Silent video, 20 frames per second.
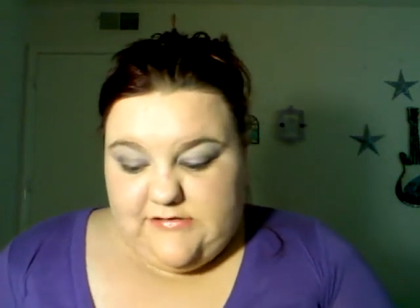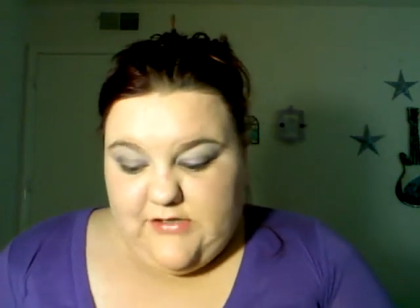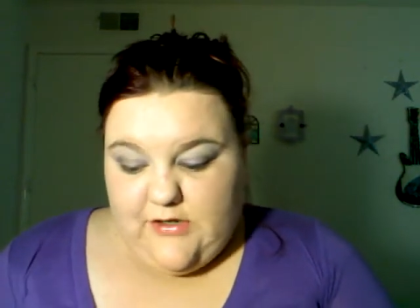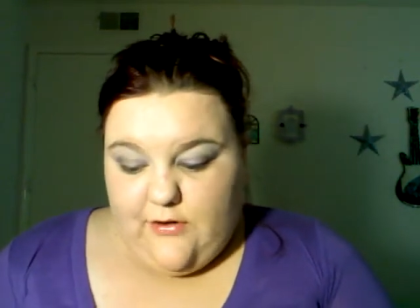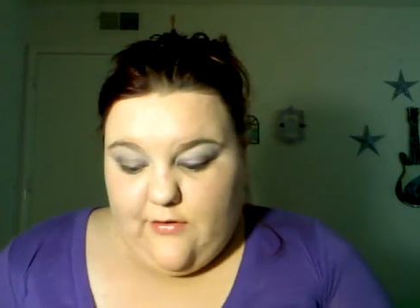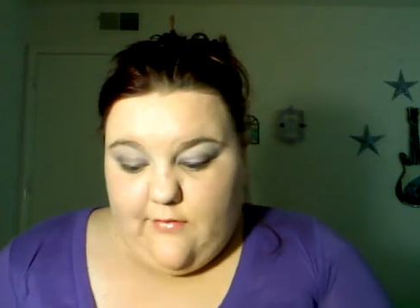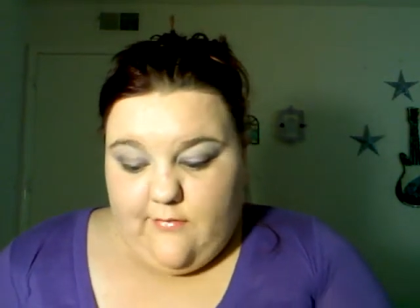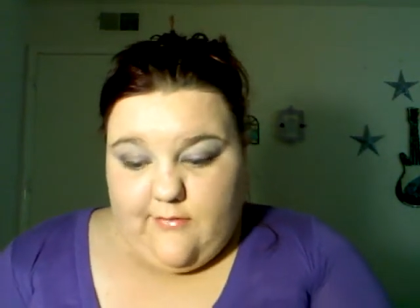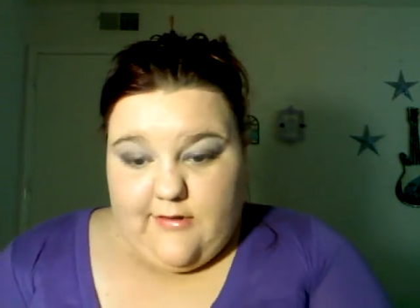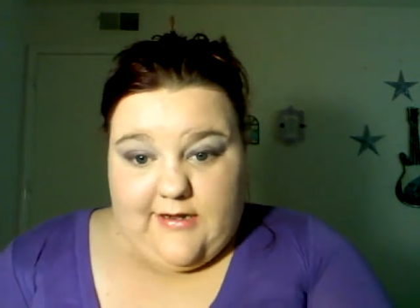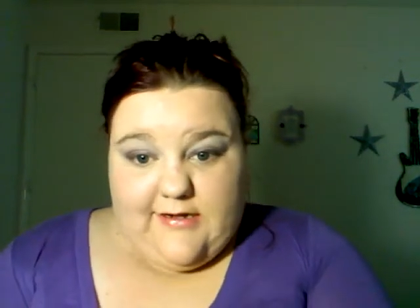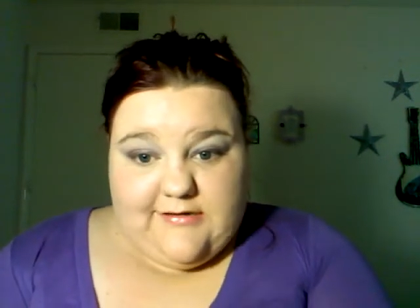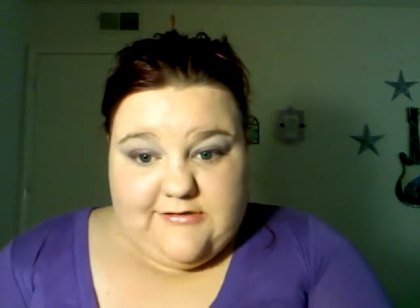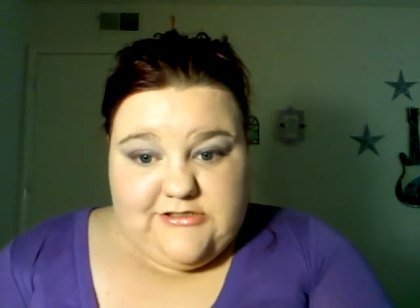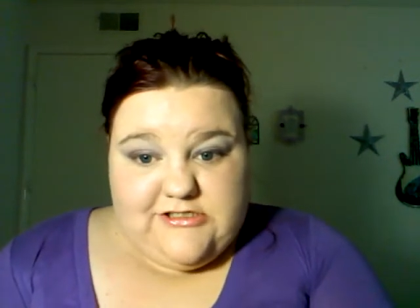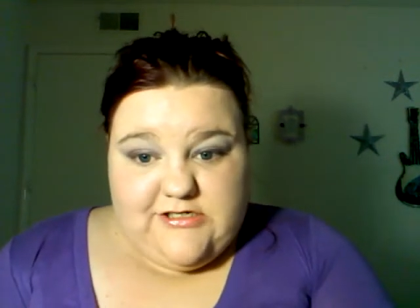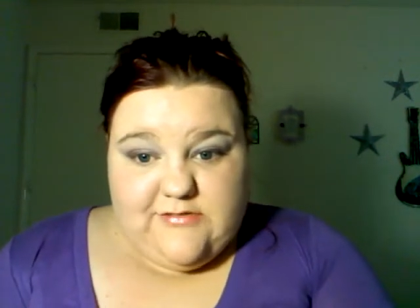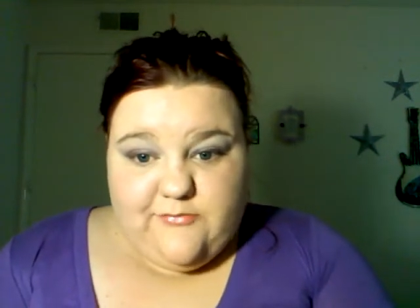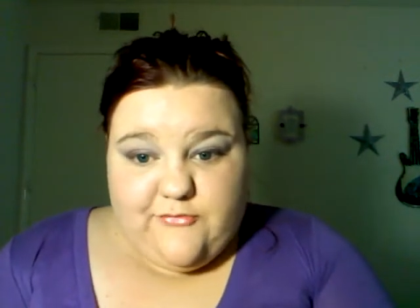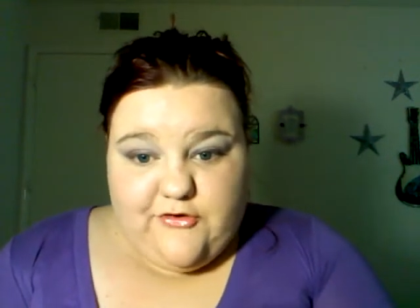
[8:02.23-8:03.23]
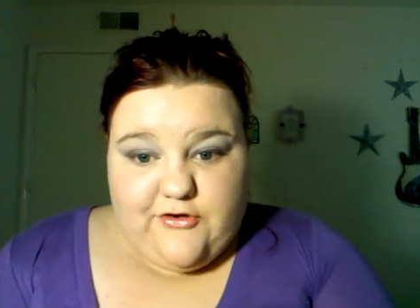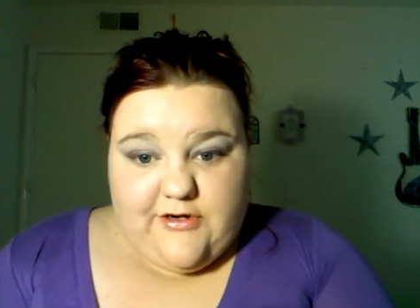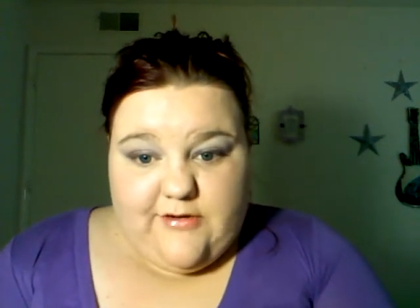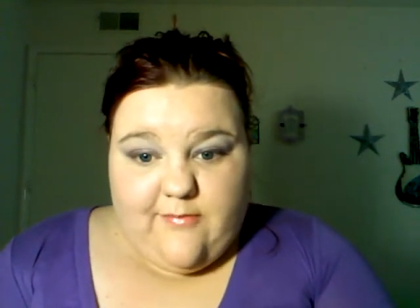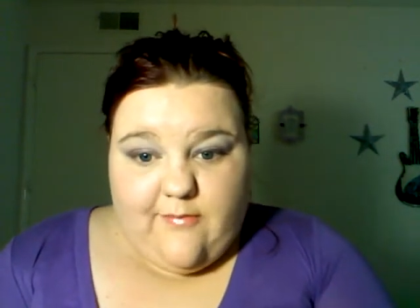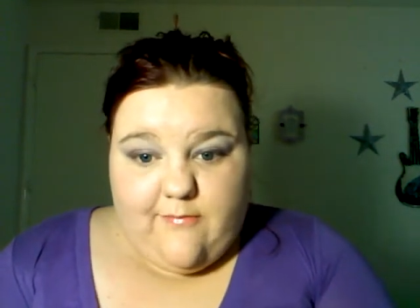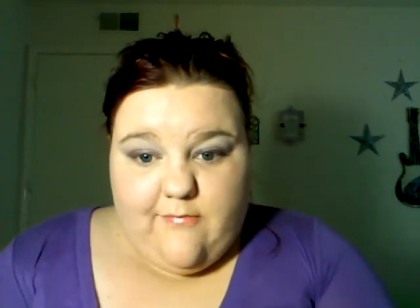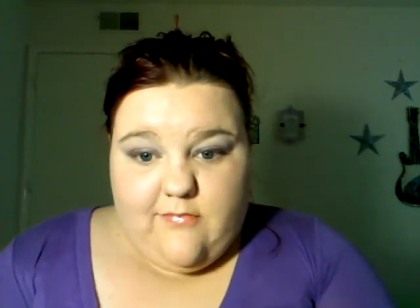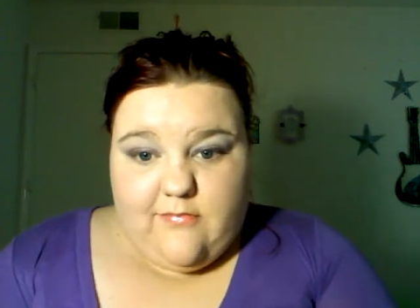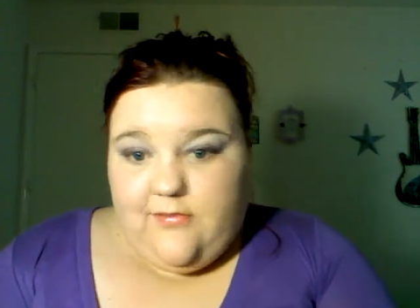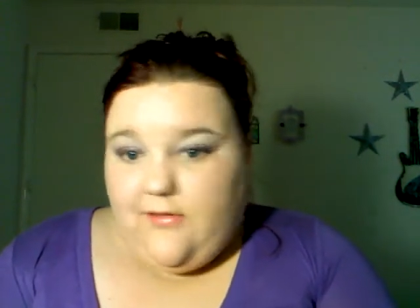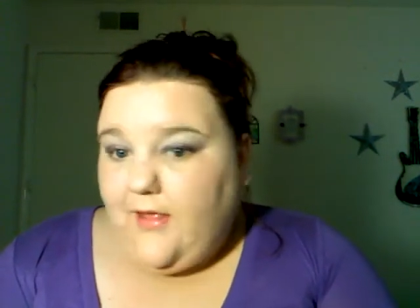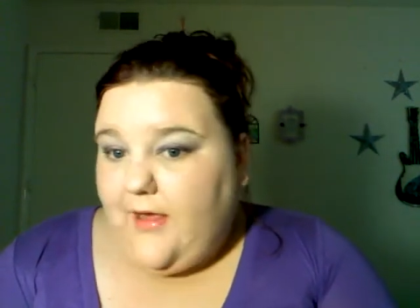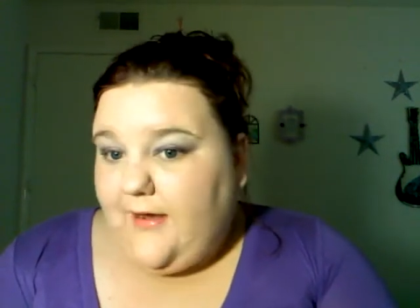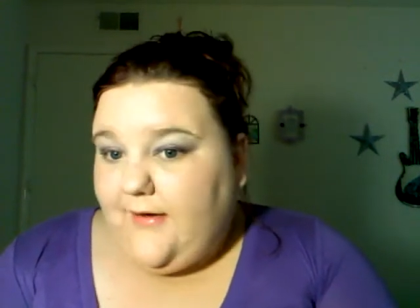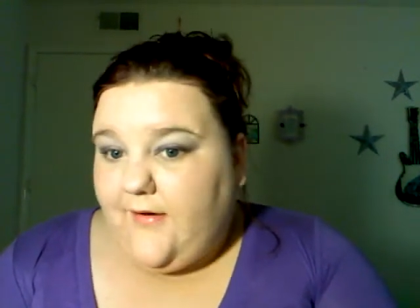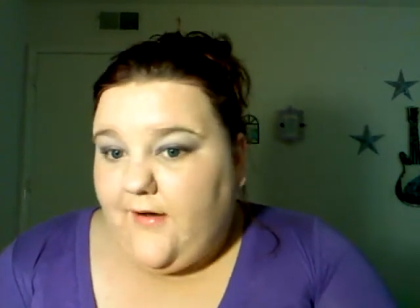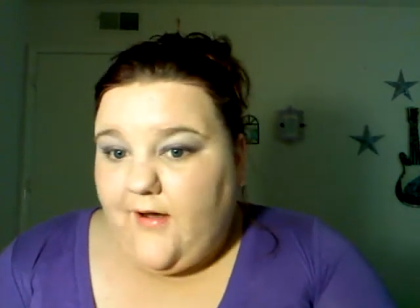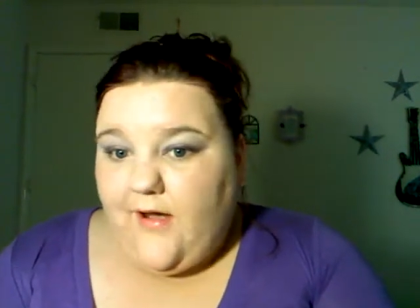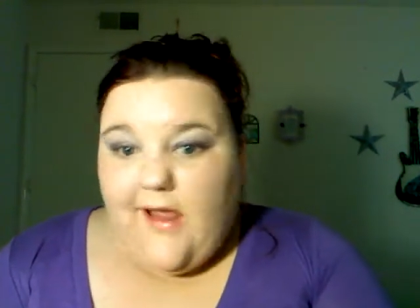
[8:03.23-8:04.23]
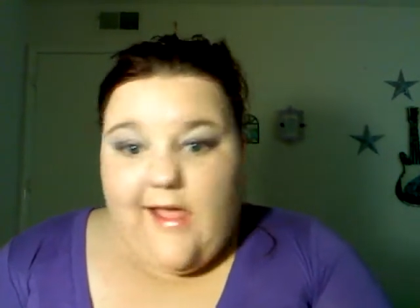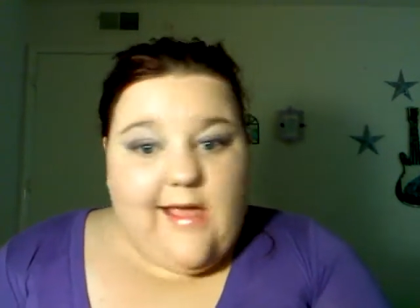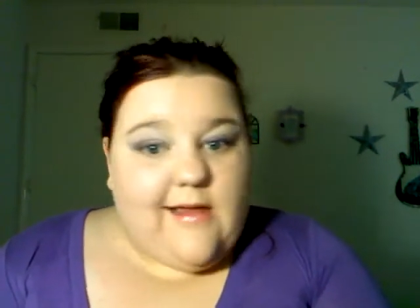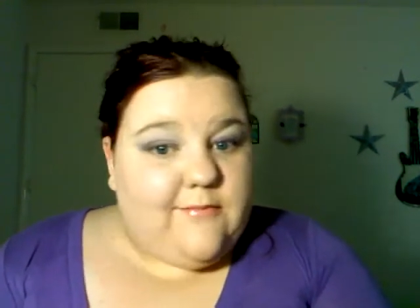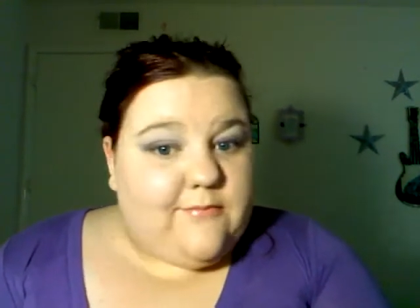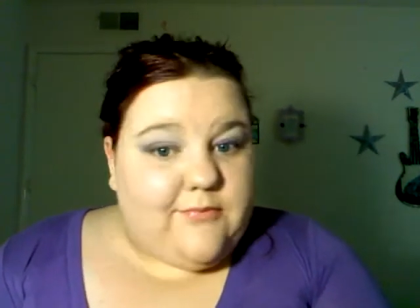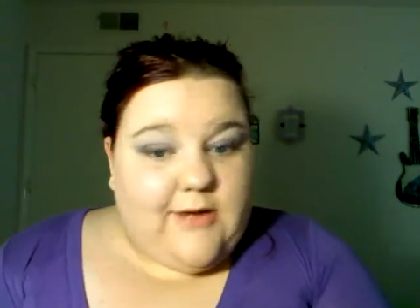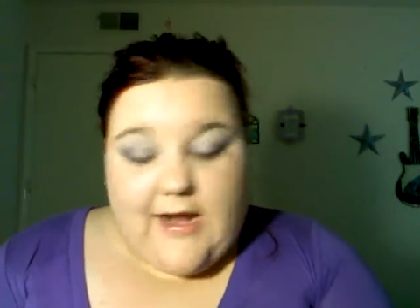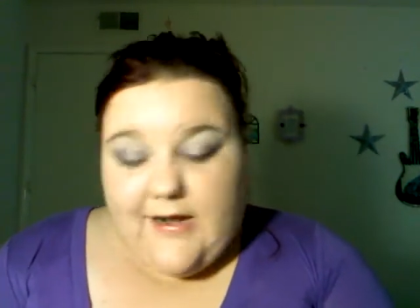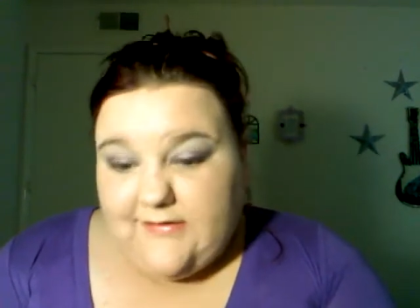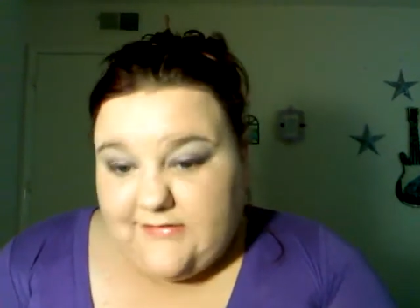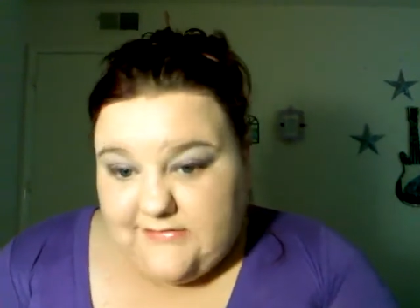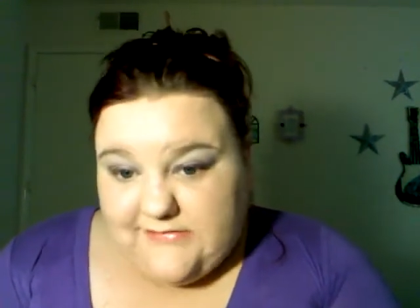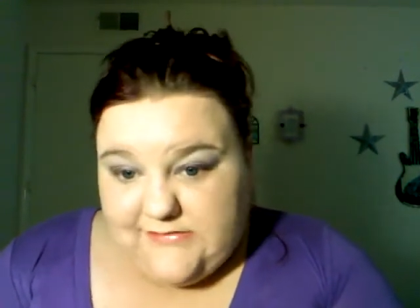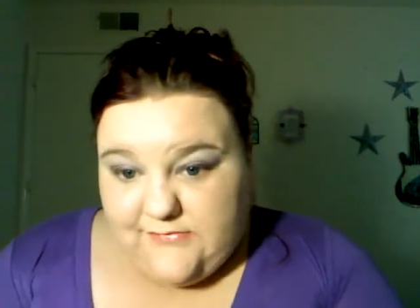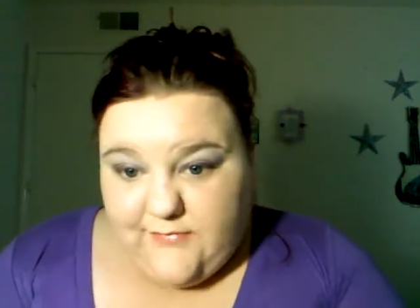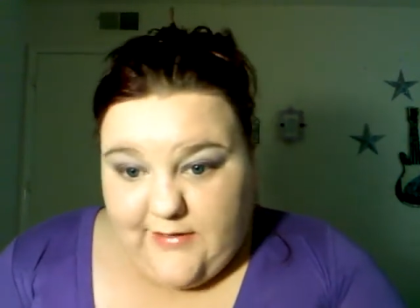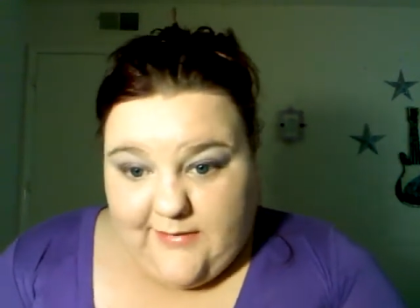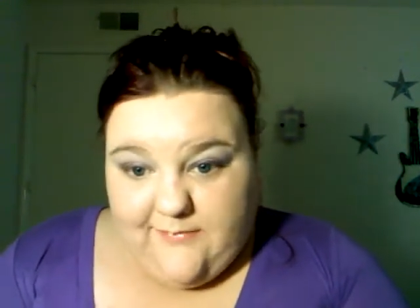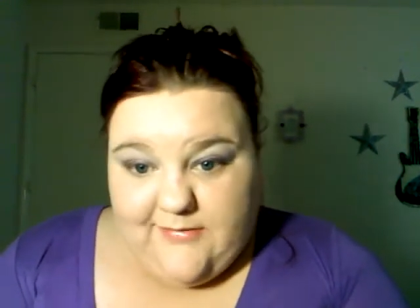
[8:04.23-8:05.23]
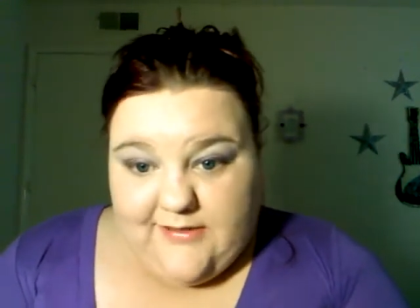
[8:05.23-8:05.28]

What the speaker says: So get a cheap cream liner and practice away,